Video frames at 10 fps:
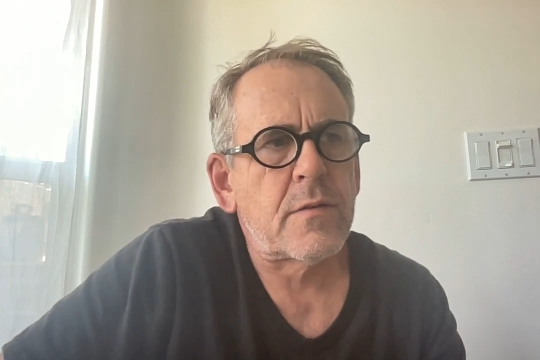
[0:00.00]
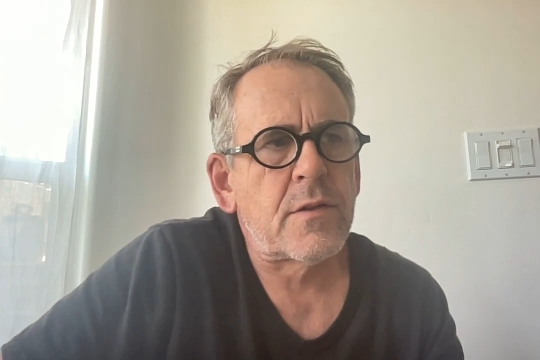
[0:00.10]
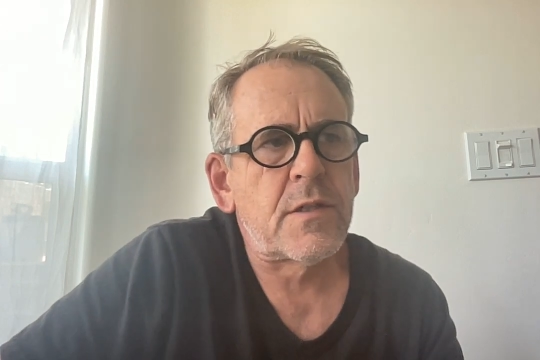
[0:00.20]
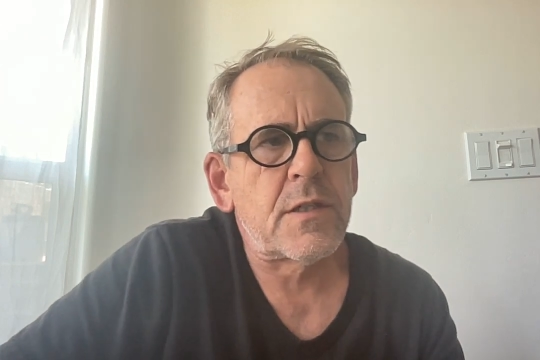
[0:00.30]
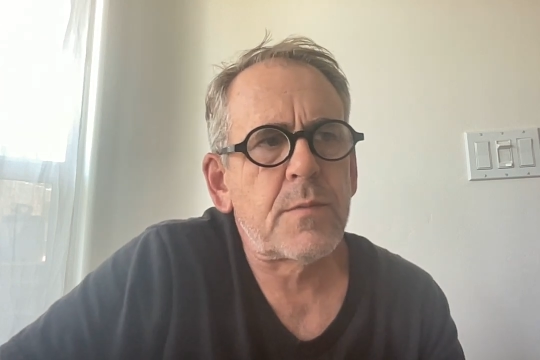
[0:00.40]

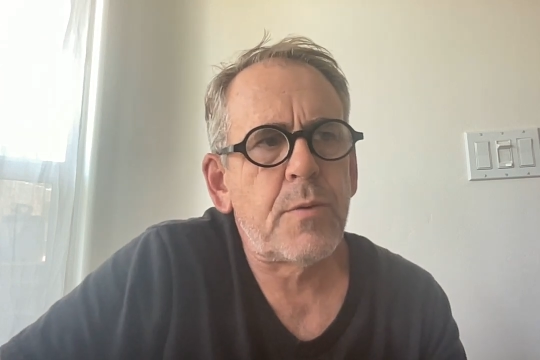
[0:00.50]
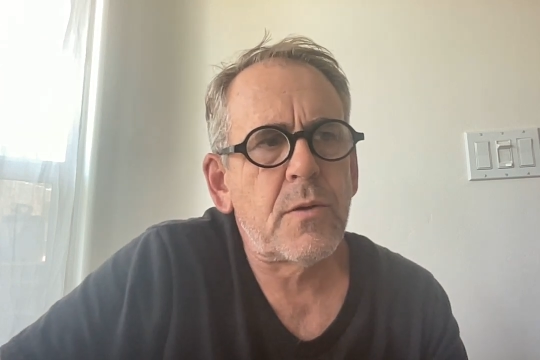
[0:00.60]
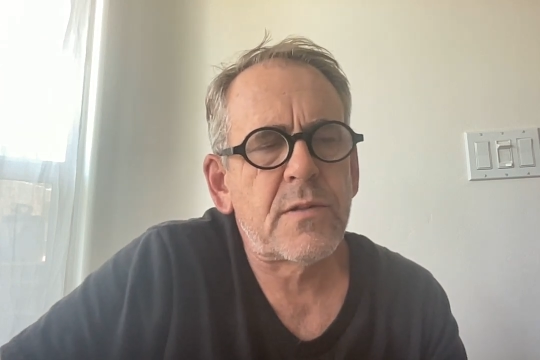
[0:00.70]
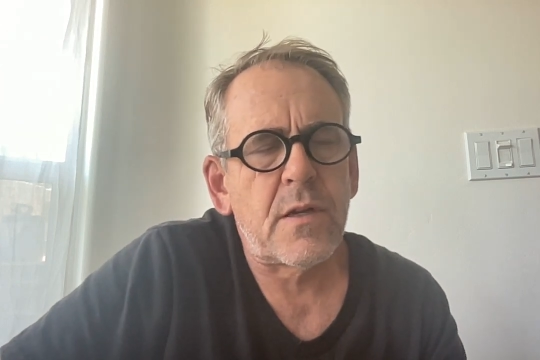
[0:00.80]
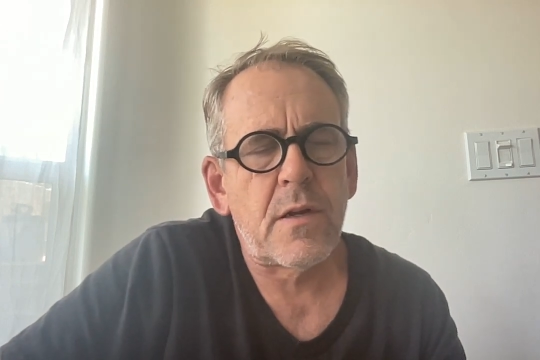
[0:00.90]
just
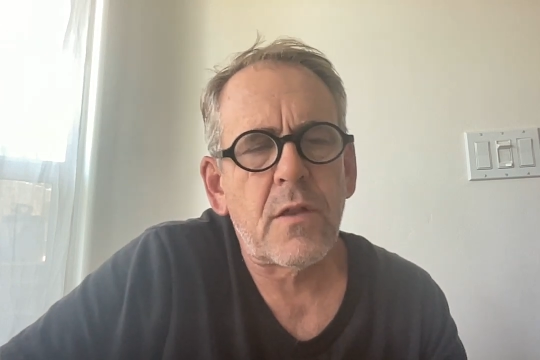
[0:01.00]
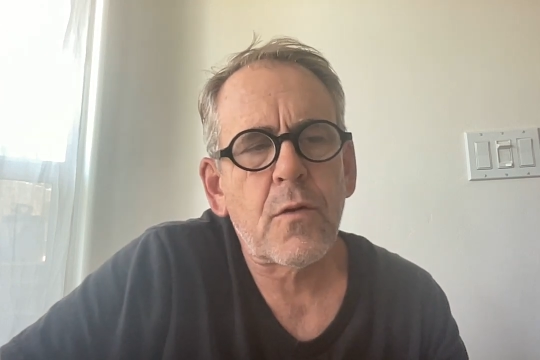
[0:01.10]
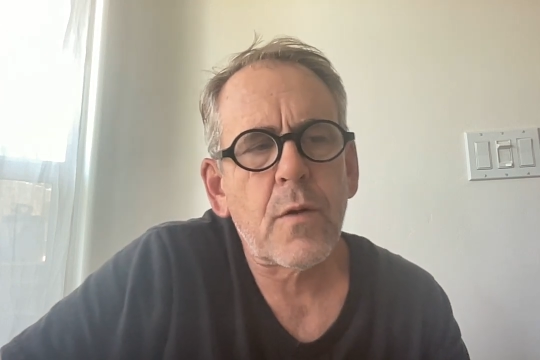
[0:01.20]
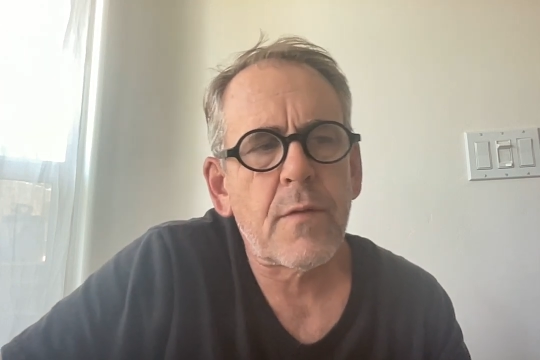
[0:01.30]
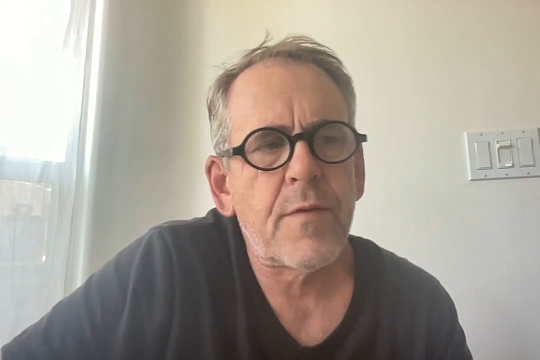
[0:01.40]
post another
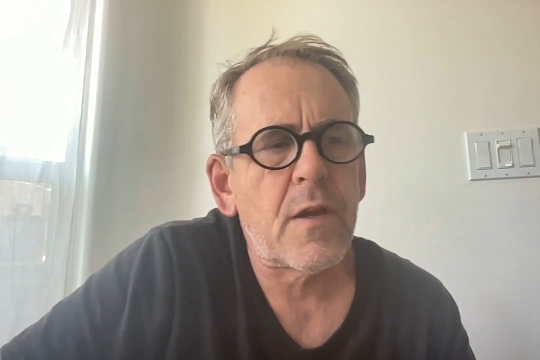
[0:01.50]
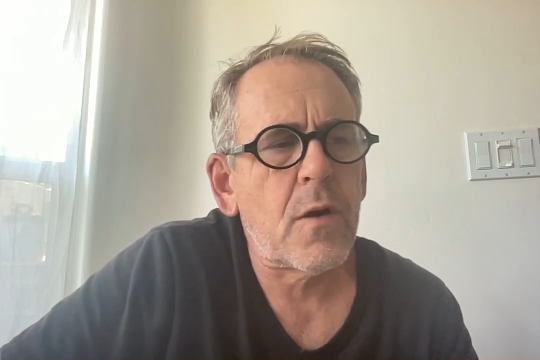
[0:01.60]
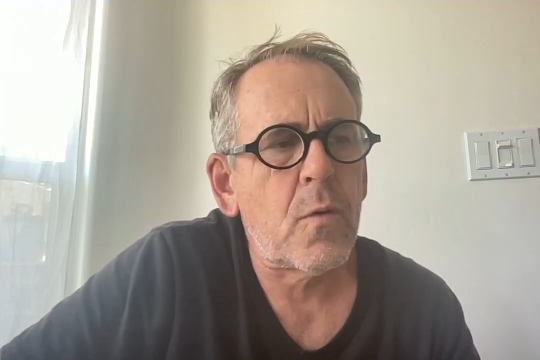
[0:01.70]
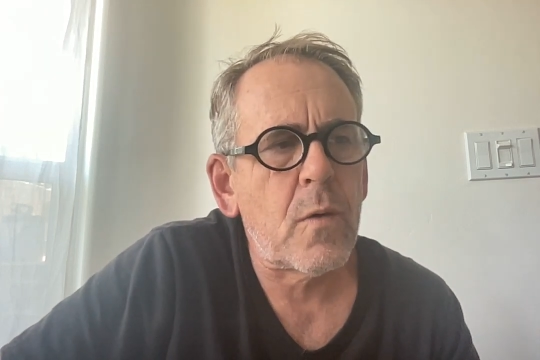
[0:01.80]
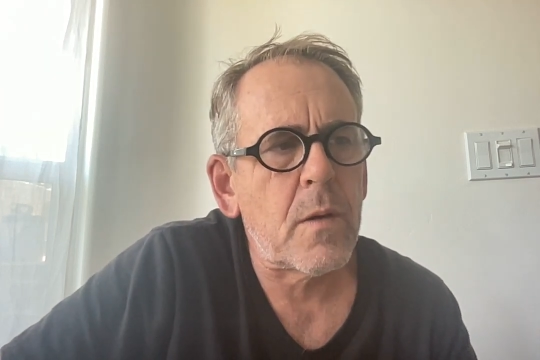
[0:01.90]
quick
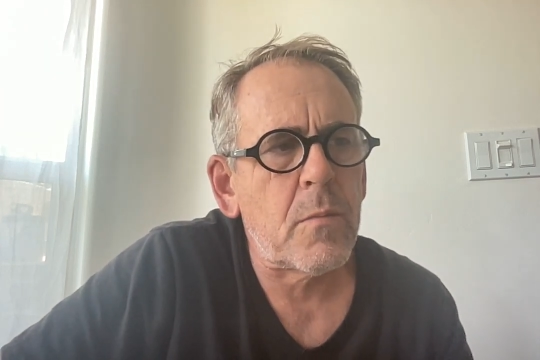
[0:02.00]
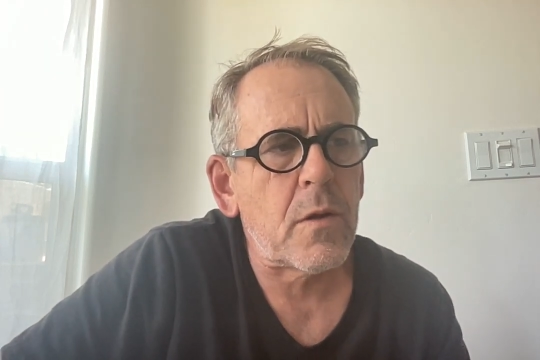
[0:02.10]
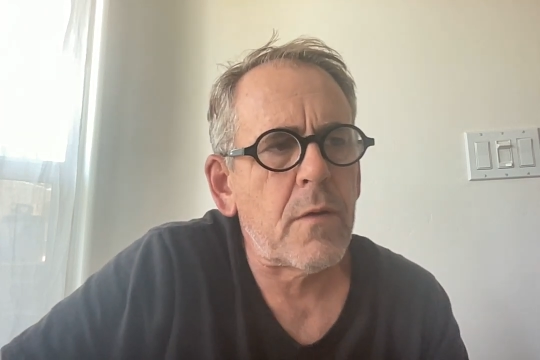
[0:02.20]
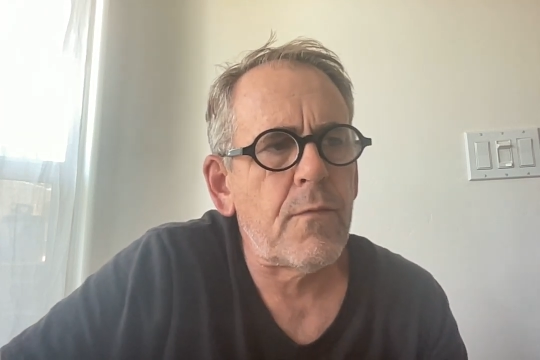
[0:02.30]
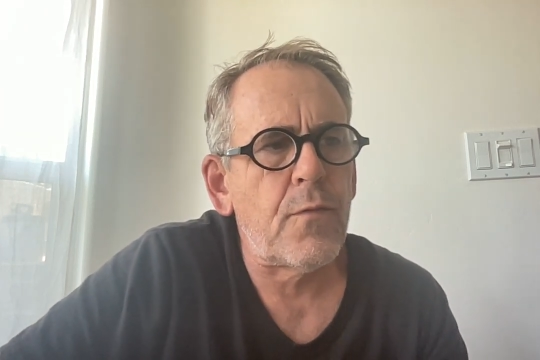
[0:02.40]
video, what I'm
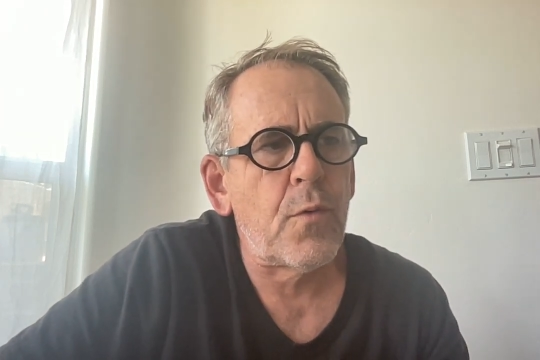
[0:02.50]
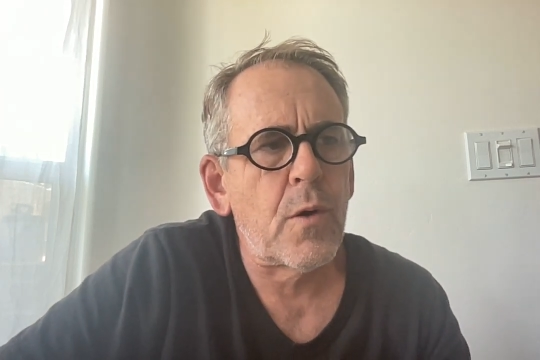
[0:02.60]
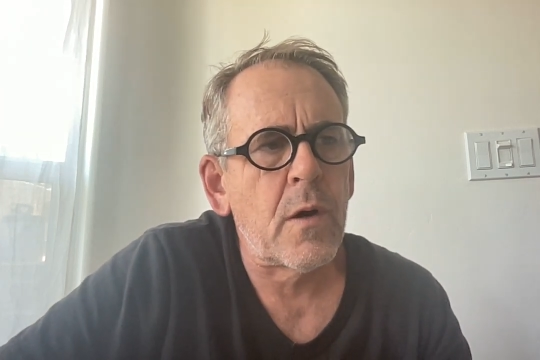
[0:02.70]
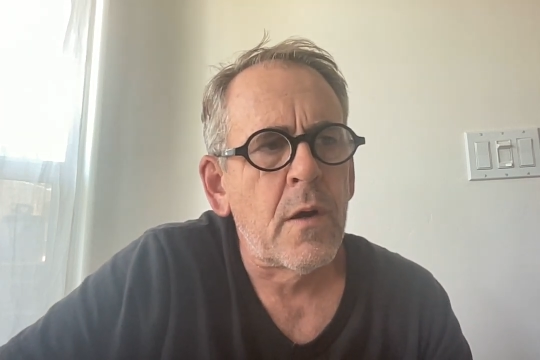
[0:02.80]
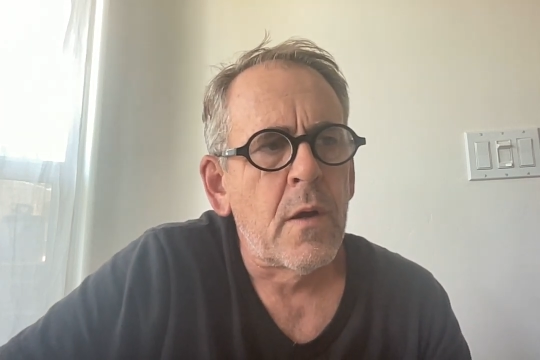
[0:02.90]
looking
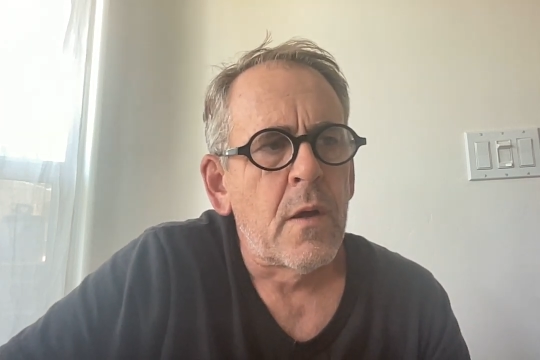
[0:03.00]
for